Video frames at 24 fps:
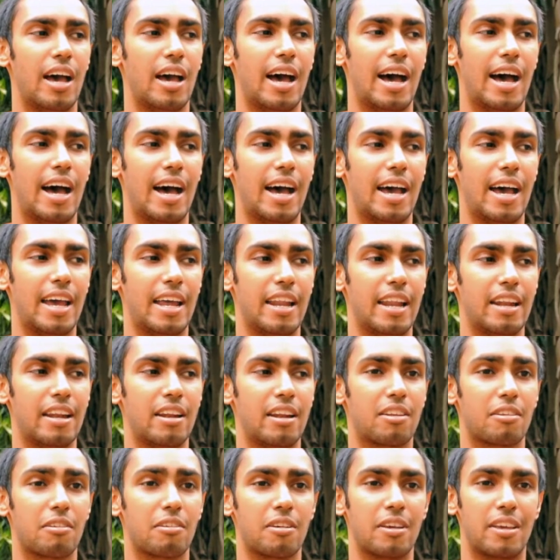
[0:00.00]

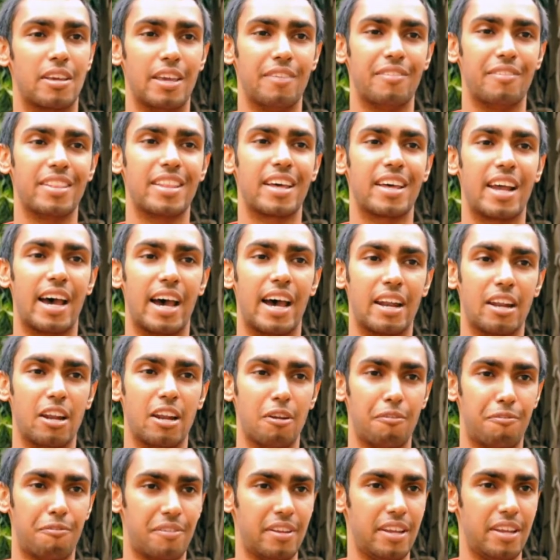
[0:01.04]
And given that I had a
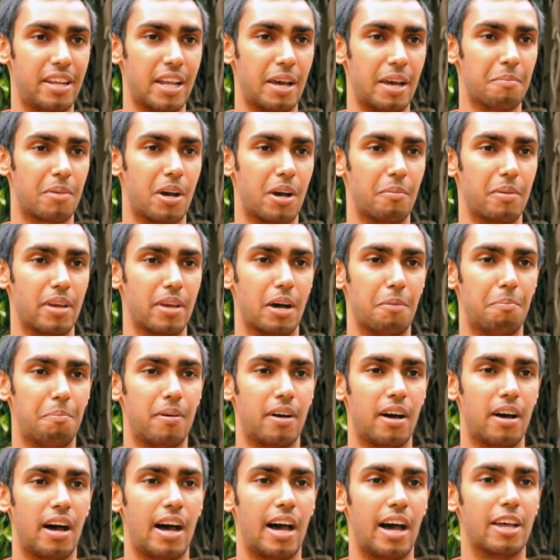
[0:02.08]
little free time coming up,
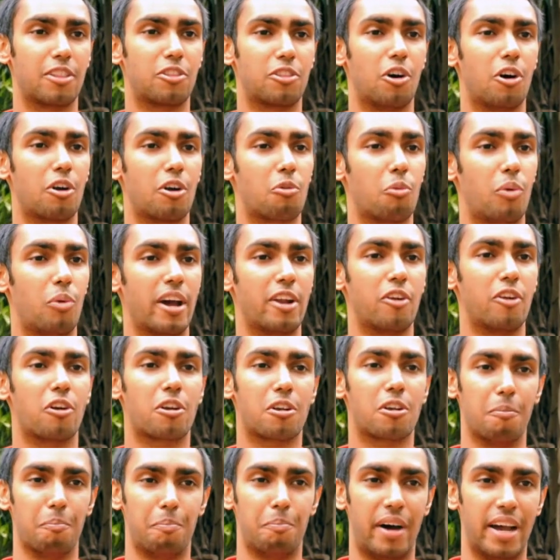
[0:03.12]
I thought why
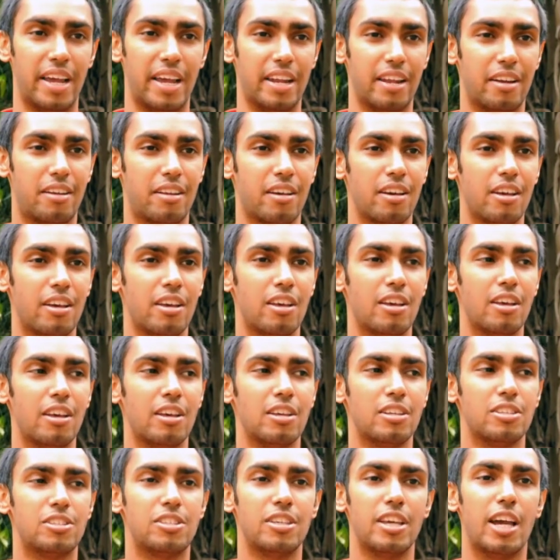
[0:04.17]
not compile it
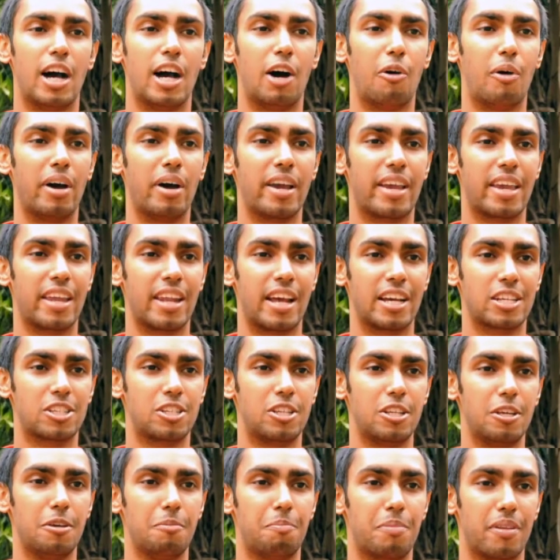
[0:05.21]
see how I can
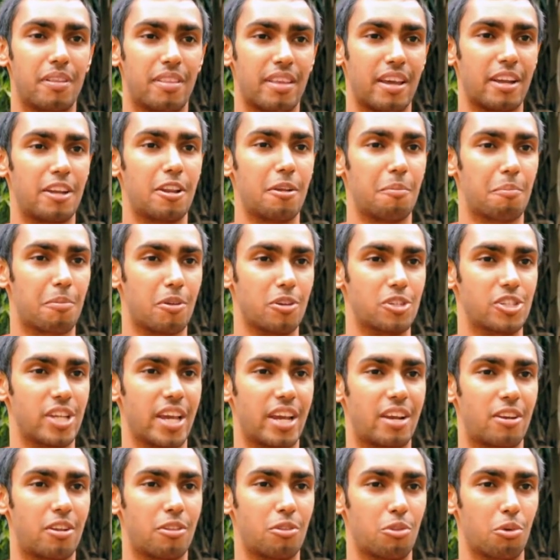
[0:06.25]
actually present and
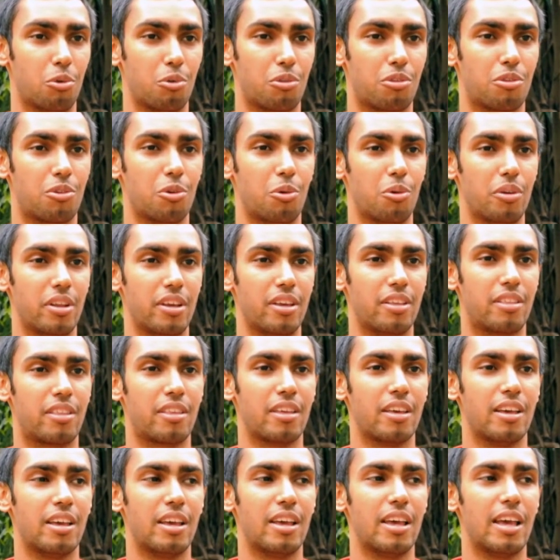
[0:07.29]
project those stories
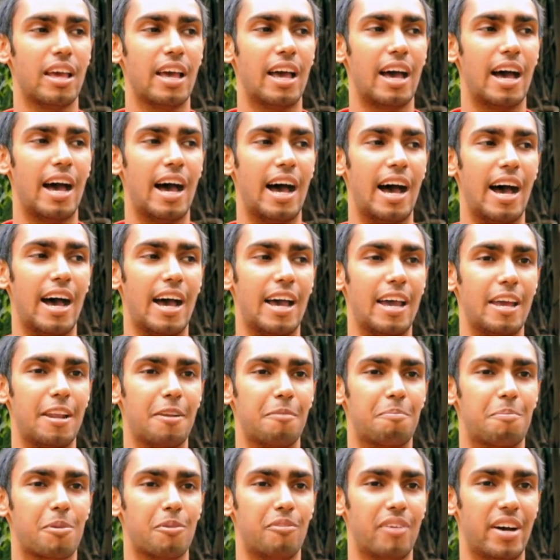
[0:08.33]

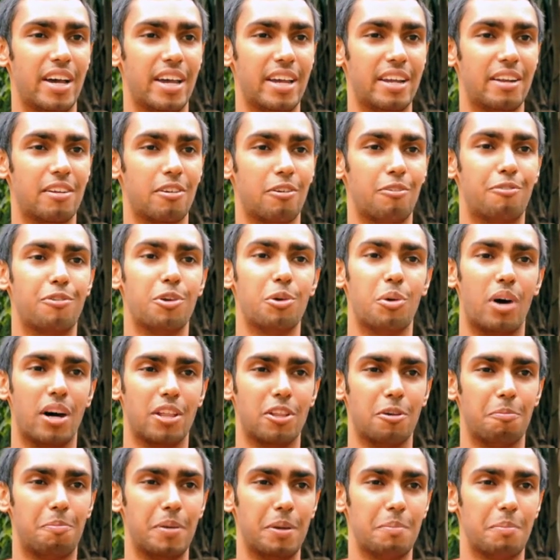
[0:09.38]
and provide a few
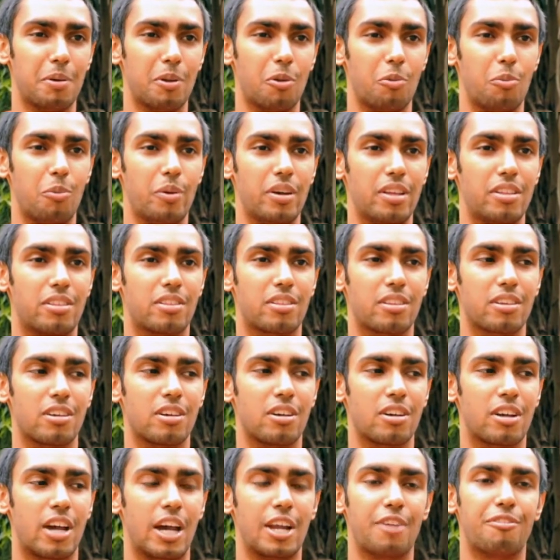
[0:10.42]
other people with
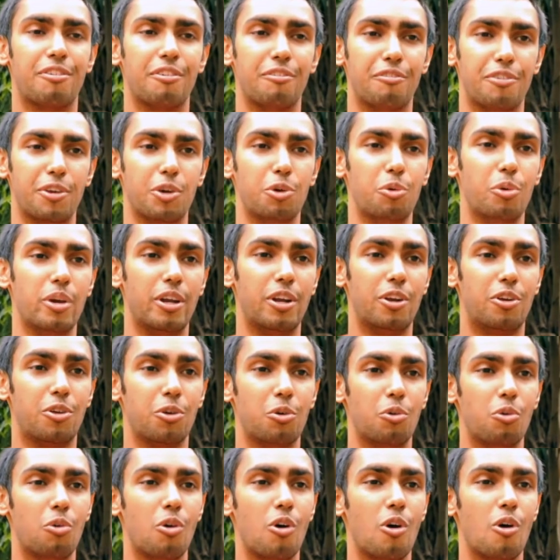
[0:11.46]
kind of a view
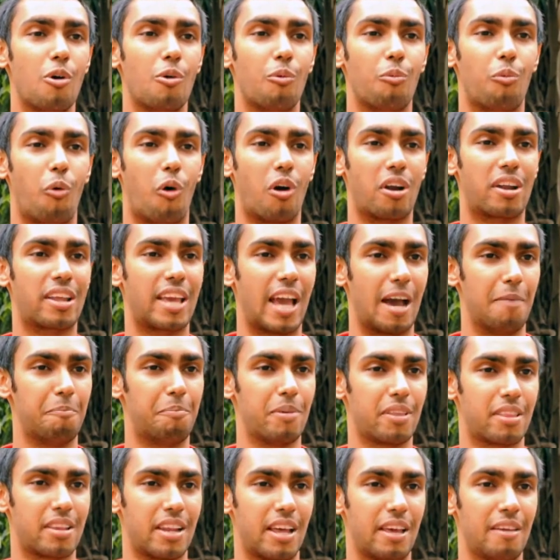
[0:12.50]
into what
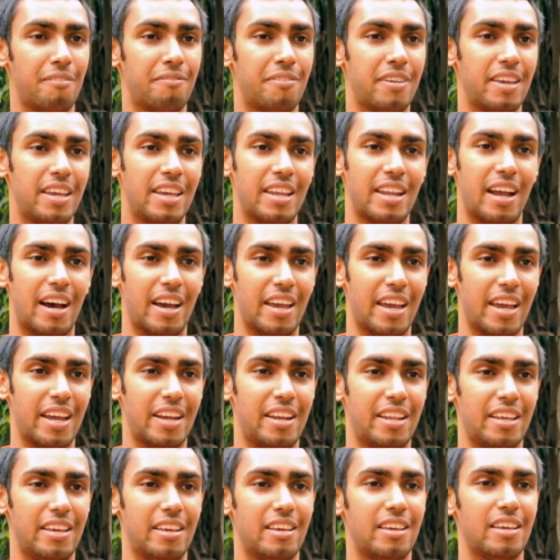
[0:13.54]
campus life in
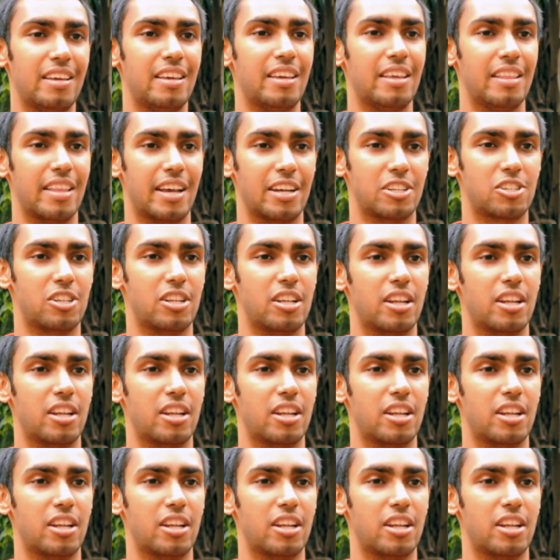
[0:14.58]
IIT is actually